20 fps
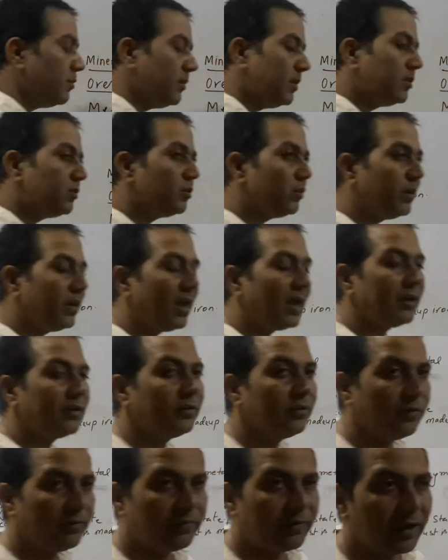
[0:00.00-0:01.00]
means we
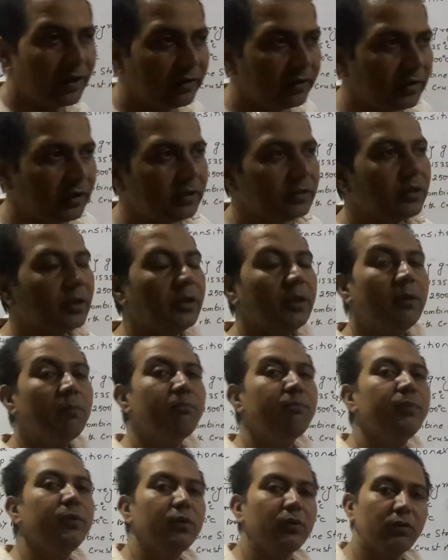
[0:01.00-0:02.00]
are differentiating the
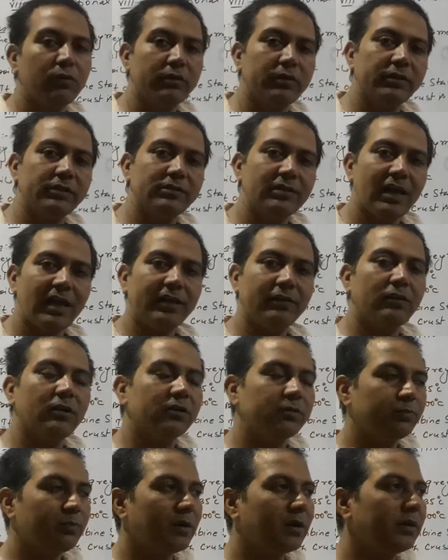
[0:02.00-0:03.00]
impurities like
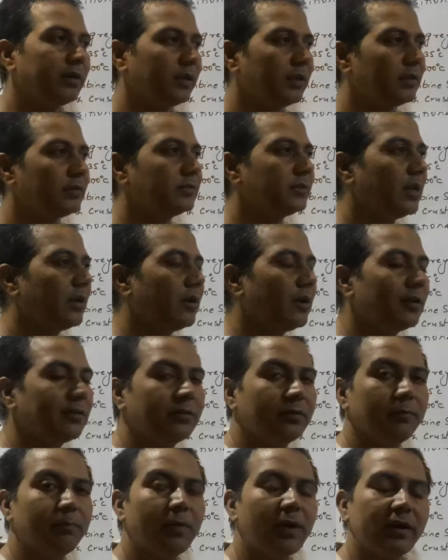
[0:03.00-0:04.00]
dust particles and
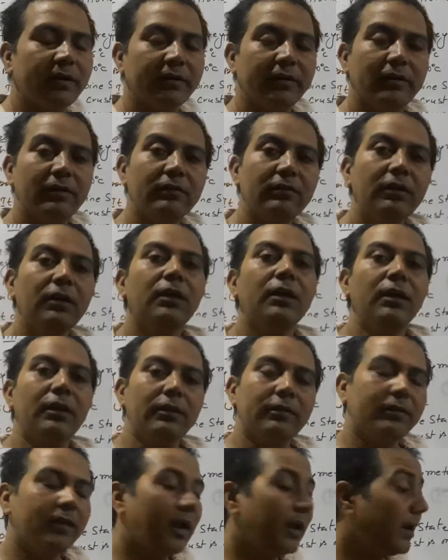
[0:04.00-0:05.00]
other particles
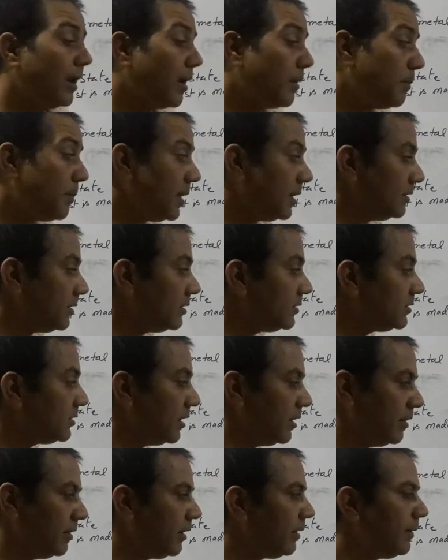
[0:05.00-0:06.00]
that are present
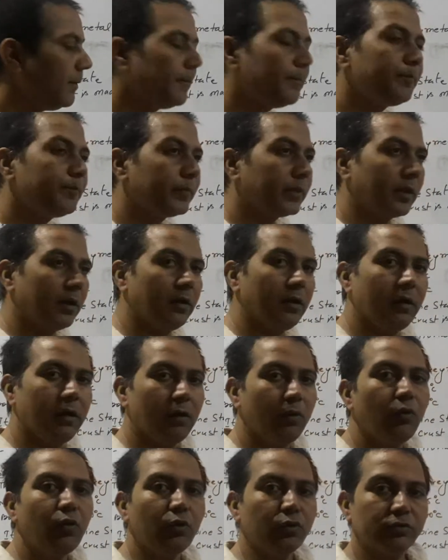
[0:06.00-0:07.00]
in the
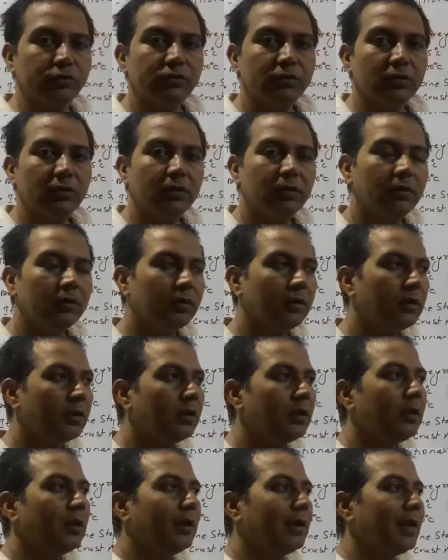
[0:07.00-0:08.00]
ores.
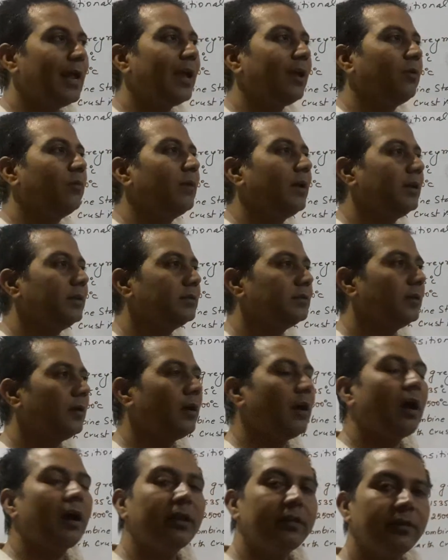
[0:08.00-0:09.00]
Likewise the
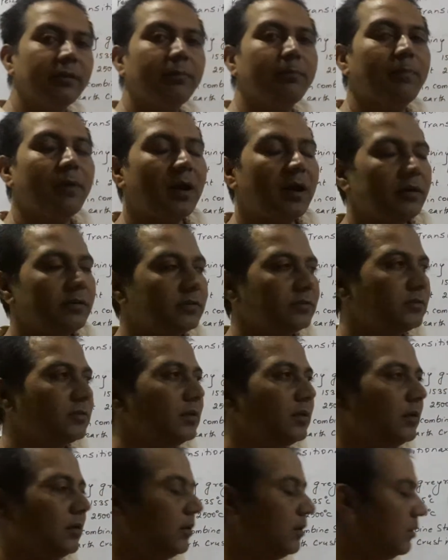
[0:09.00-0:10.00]
other parts.
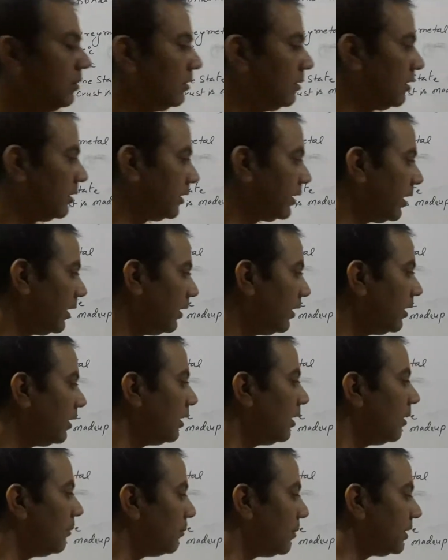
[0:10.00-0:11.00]
Okay,
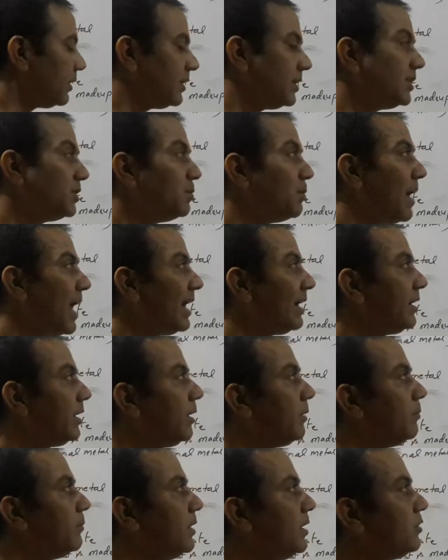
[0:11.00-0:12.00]
but
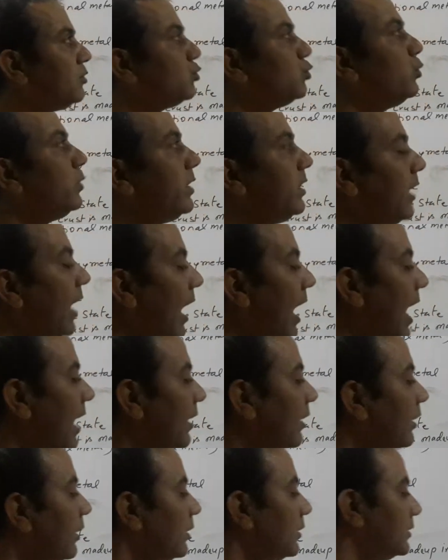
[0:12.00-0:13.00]
smelting means we
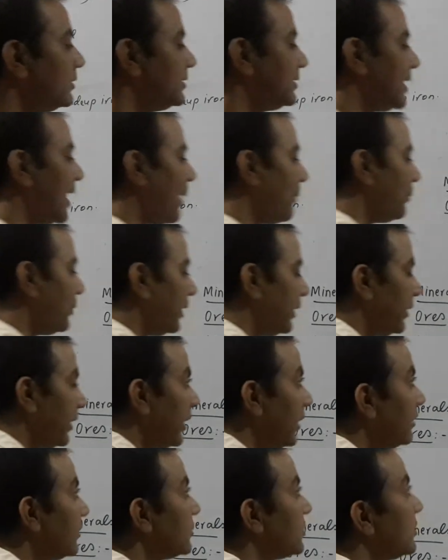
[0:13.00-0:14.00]
are
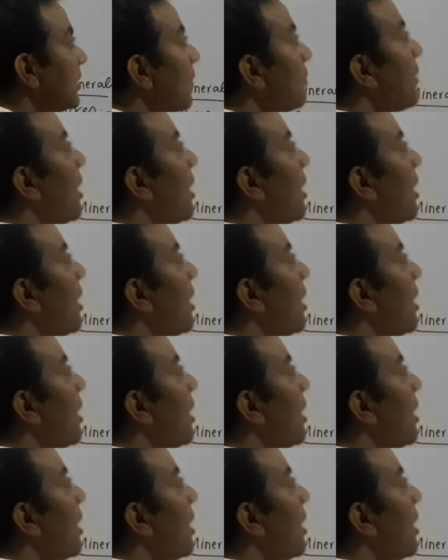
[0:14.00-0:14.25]
separating some